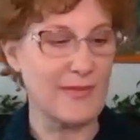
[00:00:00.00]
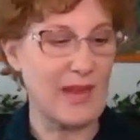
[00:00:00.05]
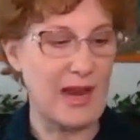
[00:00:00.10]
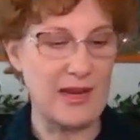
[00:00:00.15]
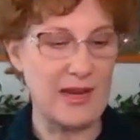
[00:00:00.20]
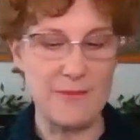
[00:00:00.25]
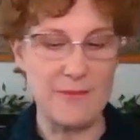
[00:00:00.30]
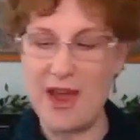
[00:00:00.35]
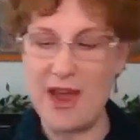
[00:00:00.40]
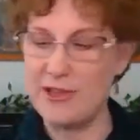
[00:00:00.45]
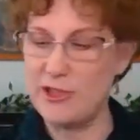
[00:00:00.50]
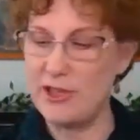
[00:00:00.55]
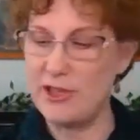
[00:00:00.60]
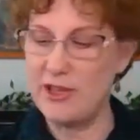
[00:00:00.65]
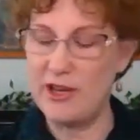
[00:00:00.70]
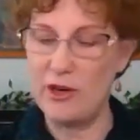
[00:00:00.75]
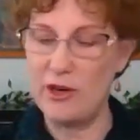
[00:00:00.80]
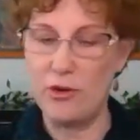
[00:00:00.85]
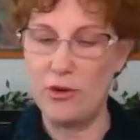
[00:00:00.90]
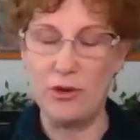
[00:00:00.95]
And imagine
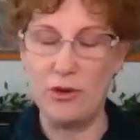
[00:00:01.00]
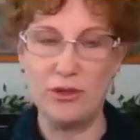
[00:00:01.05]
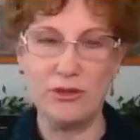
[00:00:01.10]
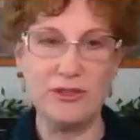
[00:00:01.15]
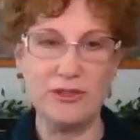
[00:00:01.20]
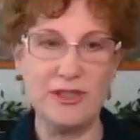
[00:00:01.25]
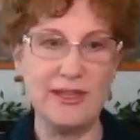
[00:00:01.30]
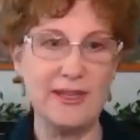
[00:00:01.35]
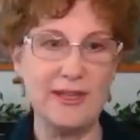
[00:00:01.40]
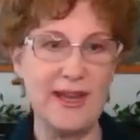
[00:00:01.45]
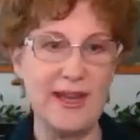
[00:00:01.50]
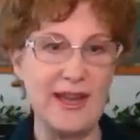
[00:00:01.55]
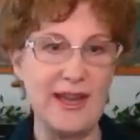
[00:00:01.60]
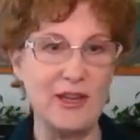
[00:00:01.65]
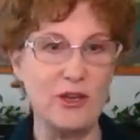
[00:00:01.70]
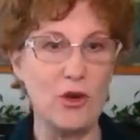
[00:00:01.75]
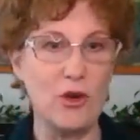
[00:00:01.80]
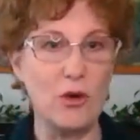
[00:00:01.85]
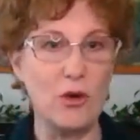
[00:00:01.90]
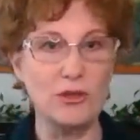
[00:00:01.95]
that you're holding a
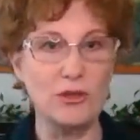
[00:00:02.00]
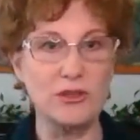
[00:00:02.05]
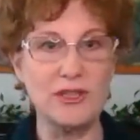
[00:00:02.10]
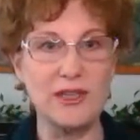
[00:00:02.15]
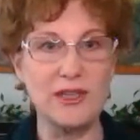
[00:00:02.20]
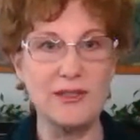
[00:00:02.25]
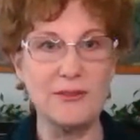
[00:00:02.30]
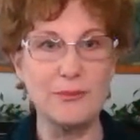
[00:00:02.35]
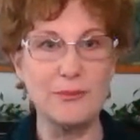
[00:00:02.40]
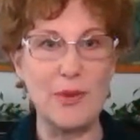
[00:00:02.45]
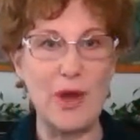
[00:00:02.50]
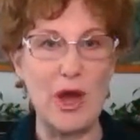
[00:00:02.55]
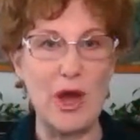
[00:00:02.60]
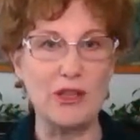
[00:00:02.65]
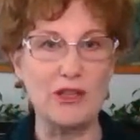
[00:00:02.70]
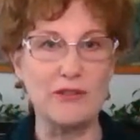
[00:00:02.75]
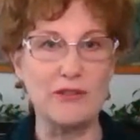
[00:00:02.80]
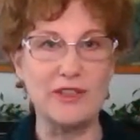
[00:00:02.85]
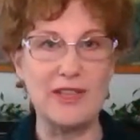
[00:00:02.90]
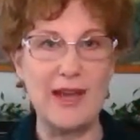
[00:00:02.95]
golden
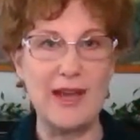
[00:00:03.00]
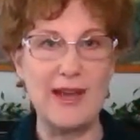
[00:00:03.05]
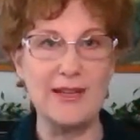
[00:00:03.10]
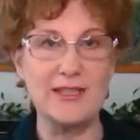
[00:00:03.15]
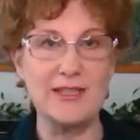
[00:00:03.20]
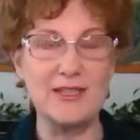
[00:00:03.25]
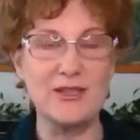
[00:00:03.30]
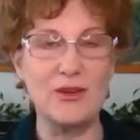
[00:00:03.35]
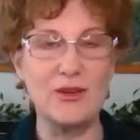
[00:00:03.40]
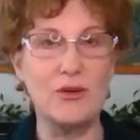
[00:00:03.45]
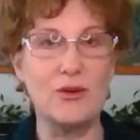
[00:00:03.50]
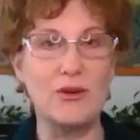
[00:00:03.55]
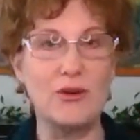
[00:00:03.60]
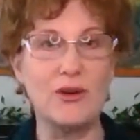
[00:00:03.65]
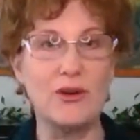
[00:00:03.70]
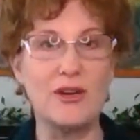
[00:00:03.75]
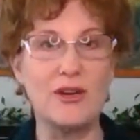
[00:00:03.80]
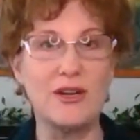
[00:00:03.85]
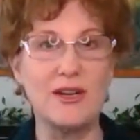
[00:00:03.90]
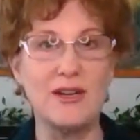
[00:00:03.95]
ball of light
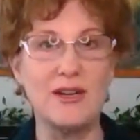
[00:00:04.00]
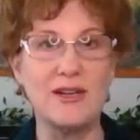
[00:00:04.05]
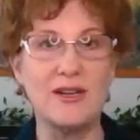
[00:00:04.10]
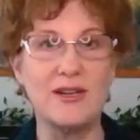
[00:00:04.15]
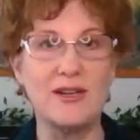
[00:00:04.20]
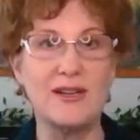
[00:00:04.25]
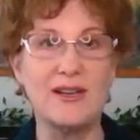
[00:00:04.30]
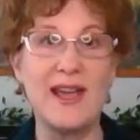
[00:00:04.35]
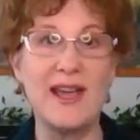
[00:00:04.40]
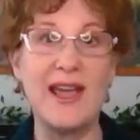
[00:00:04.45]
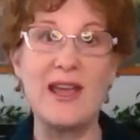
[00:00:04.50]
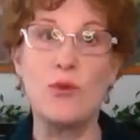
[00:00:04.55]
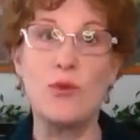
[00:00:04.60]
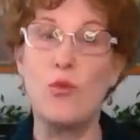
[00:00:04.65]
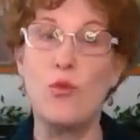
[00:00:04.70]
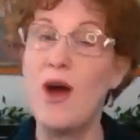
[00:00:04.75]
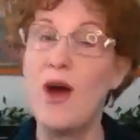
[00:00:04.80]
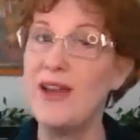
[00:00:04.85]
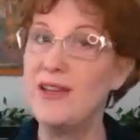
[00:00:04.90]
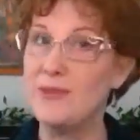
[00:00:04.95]
or a
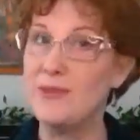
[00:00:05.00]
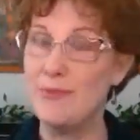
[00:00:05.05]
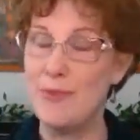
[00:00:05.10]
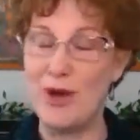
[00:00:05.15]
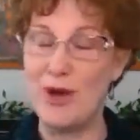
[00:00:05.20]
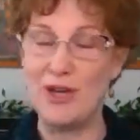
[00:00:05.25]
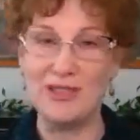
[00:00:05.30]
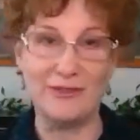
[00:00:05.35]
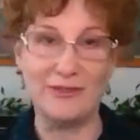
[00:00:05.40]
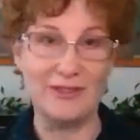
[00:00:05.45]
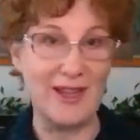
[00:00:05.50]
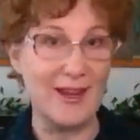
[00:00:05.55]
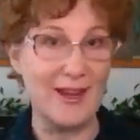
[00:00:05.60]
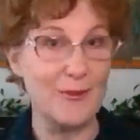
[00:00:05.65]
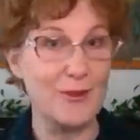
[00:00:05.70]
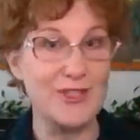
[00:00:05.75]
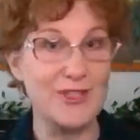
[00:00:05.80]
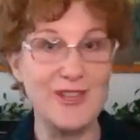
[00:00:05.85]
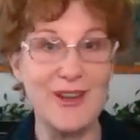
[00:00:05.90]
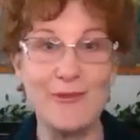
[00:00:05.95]
white ball of light,
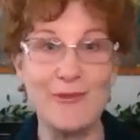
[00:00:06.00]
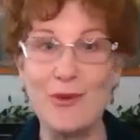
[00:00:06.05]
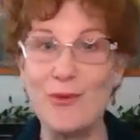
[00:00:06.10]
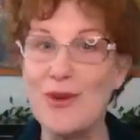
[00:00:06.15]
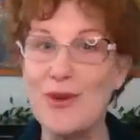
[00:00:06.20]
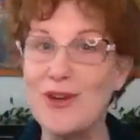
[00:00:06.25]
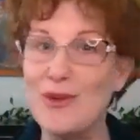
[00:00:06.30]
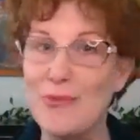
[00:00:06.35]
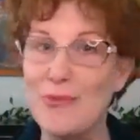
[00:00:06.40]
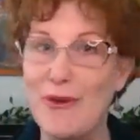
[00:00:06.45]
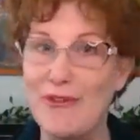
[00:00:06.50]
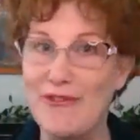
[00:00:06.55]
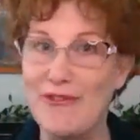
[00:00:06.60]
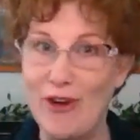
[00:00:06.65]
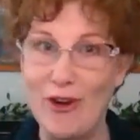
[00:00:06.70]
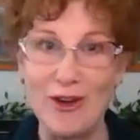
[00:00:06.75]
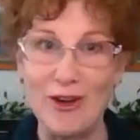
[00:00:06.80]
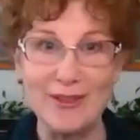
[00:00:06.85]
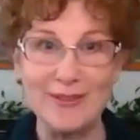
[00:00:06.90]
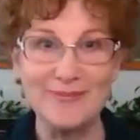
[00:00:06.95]
whichever one you
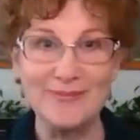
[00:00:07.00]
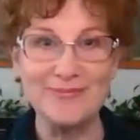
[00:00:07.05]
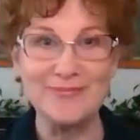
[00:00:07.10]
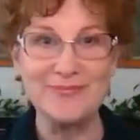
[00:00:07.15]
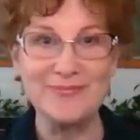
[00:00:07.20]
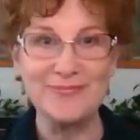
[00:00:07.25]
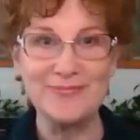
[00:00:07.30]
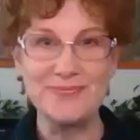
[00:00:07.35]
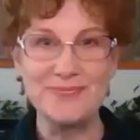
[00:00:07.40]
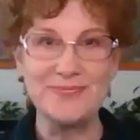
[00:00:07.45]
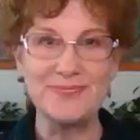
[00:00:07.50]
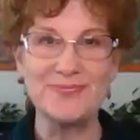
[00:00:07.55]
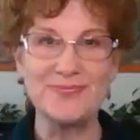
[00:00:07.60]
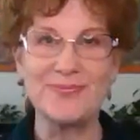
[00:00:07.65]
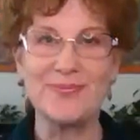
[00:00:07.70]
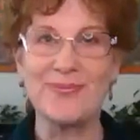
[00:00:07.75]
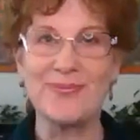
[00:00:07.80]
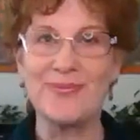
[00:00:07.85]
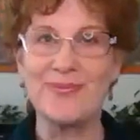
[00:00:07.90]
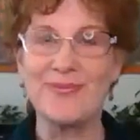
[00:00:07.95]
prefer.
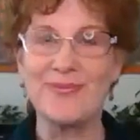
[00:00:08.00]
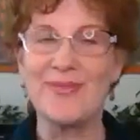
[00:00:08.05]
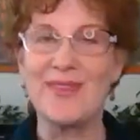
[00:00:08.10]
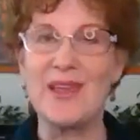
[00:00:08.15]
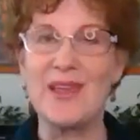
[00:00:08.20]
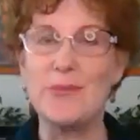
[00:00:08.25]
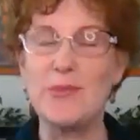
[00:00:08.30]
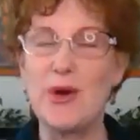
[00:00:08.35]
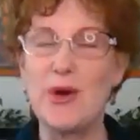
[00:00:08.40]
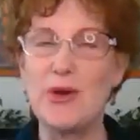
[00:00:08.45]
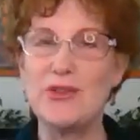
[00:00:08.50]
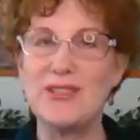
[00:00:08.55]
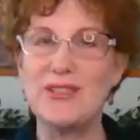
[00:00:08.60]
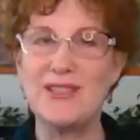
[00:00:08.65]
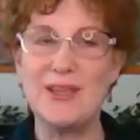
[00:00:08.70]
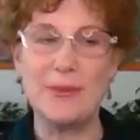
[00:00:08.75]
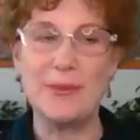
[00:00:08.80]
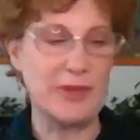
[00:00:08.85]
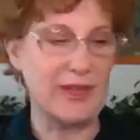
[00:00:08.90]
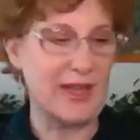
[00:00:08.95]
They both
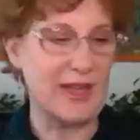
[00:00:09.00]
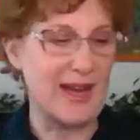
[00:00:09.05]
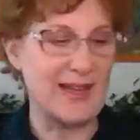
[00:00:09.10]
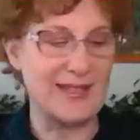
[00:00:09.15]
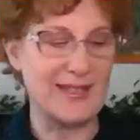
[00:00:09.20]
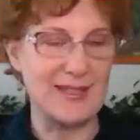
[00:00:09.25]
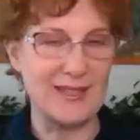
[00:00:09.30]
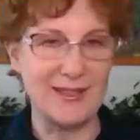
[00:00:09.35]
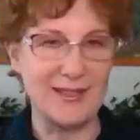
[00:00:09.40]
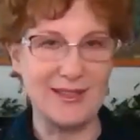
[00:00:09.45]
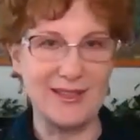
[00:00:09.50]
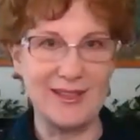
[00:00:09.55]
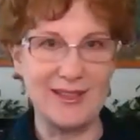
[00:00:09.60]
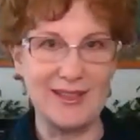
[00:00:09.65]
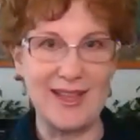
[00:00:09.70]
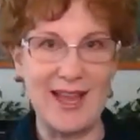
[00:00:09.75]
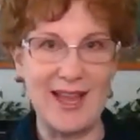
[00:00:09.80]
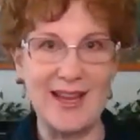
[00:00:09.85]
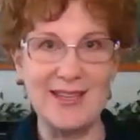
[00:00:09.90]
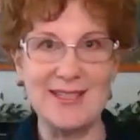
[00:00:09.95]
symbolize
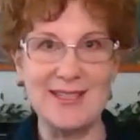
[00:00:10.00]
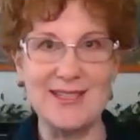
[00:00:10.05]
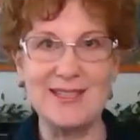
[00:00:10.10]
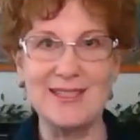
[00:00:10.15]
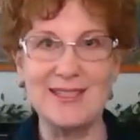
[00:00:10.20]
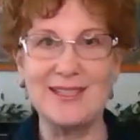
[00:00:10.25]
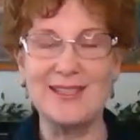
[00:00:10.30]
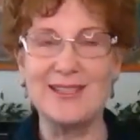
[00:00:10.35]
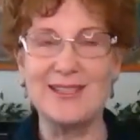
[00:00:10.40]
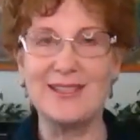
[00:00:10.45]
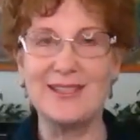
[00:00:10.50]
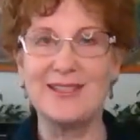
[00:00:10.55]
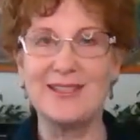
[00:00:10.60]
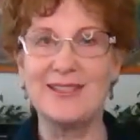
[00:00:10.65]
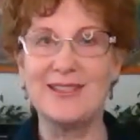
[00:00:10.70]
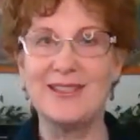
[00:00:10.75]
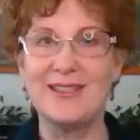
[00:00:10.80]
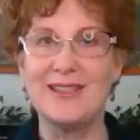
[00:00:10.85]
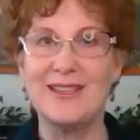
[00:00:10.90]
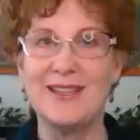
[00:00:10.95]
light,
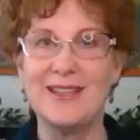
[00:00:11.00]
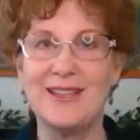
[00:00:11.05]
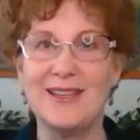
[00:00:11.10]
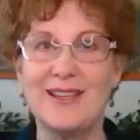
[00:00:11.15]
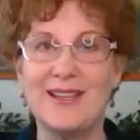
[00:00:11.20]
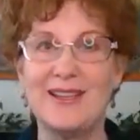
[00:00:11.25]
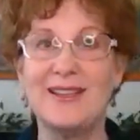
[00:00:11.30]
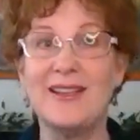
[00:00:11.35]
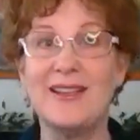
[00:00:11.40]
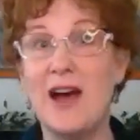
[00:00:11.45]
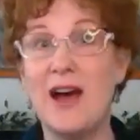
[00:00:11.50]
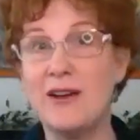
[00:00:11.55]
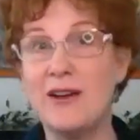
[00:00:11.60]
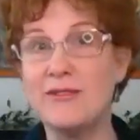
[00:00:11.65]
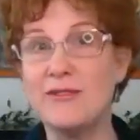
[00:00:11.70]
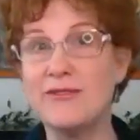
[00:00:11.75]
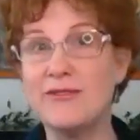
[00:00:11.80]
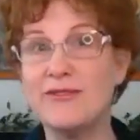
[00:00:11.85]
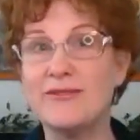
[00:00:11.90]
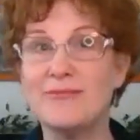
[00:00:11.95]

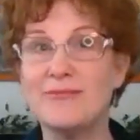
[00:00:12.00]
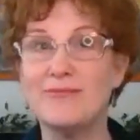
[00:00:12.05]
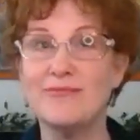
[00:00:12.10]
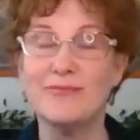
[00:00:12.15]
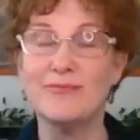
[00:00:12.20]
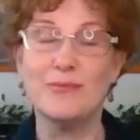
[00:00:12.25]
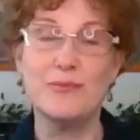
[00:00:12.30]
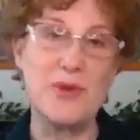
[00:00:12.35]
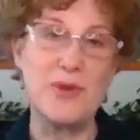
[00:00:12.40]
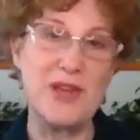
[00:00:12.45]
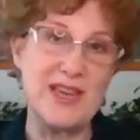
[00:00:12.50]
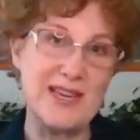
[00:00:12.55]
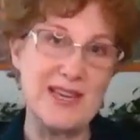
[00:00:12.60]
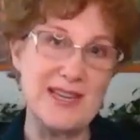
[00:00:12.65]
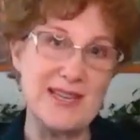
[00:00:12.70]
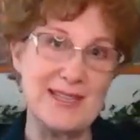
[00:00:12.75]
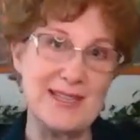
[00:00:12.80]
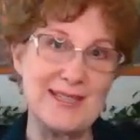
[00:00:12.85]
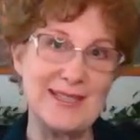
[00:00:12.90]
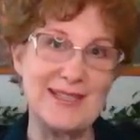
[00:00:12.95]
love,
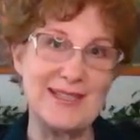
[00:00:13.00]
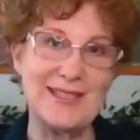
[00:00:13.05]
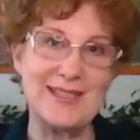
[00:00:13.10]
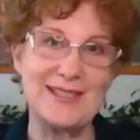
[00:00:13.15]
peace,